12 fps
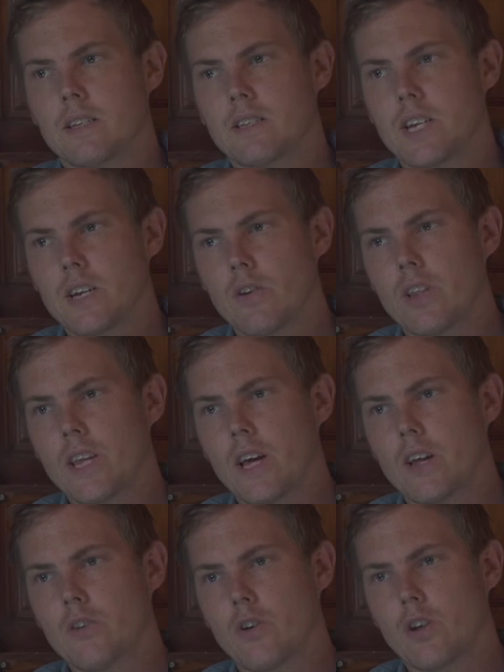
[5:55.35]
generally
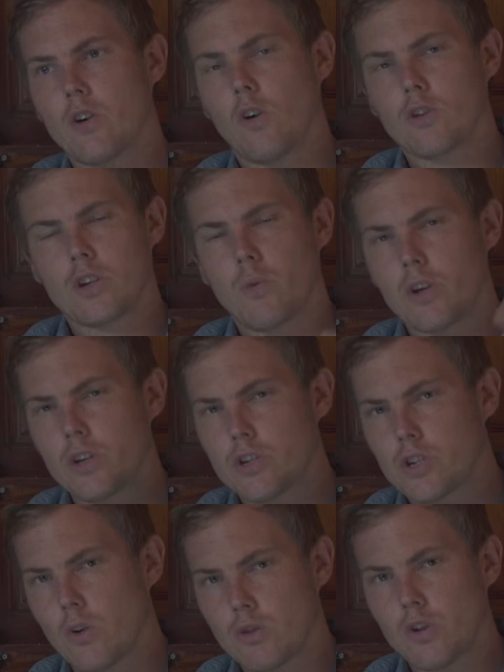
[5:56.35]
not a culture where you
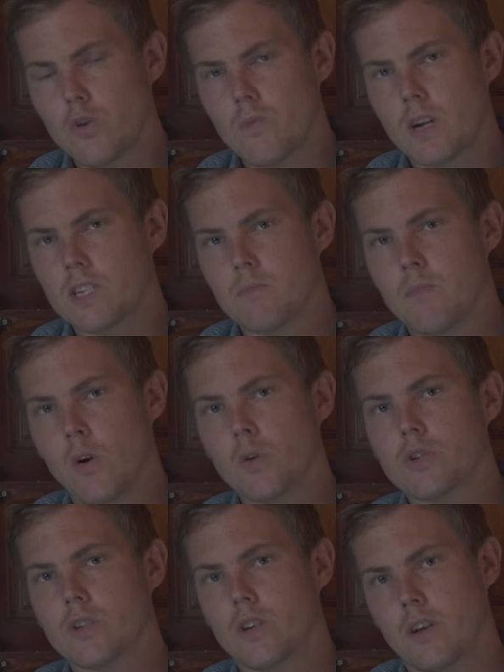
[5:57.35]
show too much
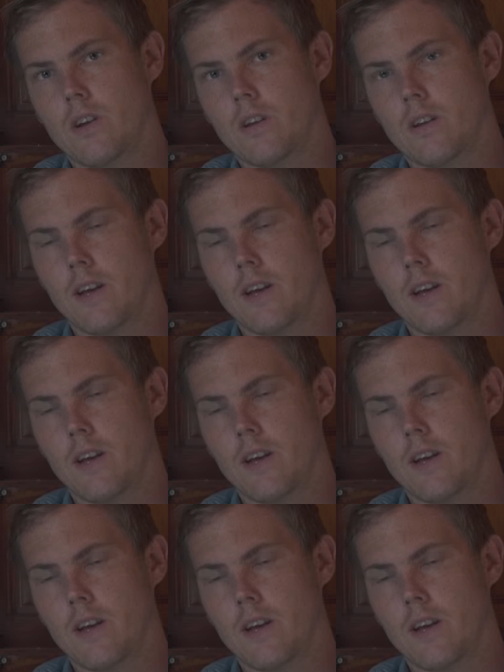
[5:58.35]
emotion,